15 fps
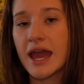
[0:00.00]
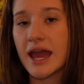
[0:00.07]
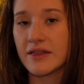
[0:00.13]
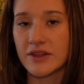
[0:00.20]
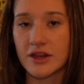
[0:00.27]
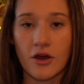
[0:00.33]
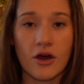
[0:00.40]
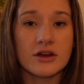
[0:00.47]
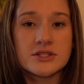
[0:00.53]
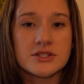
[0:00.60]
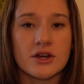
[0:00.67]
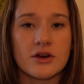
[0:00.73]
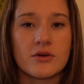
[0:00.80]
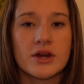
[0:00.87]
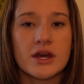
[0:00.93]
And then
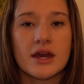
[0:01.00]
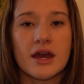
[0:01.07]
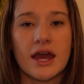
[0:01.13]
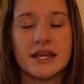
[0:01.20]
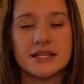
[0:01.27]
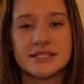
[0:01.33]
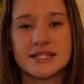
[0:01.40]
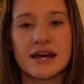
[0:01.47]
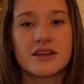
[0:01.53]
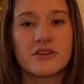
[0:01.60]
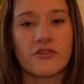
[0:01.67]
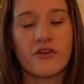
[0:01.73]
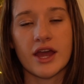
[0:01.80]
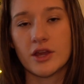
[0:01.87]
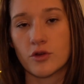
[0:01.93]
also a
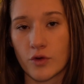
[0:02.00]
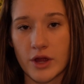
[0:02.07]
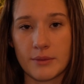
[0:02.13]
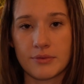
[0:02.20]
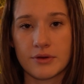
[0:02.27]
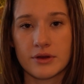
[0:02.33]
Satisfy grip.